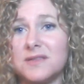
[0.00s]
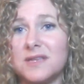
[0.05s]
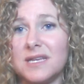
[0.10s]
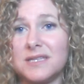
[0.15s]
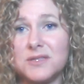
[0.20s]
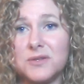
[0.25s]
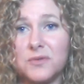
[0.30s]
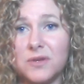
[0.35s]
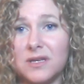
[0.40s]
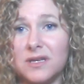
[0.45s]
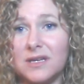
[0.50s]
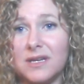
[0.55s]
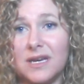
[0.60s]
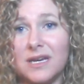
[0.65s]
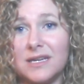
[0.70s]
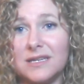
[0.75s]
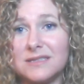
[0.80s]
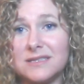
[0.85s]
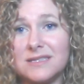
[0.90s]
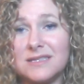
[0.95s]
So that's a really
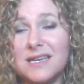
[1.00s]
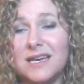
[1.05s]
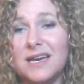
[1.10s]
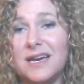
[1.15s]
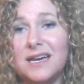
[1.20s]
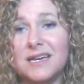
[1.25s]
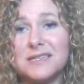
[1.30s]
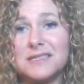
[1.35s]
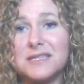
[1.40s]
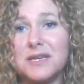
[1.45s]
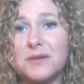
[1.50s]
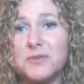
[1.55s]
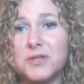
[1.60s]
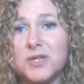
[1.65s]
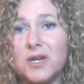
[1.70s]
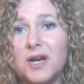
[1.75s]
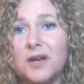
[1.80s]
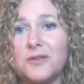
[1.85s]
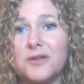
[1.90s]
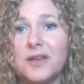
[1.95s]
nice
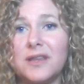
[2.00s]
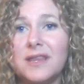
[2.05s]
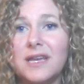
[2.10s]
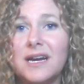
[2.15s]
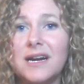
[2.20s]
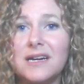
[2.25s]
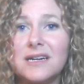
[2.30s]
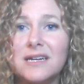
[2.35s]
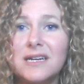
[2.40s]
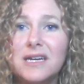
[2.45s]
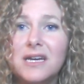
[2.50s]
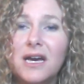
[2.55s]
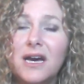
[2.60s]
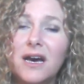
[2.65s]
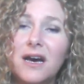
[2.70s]
subgenre there.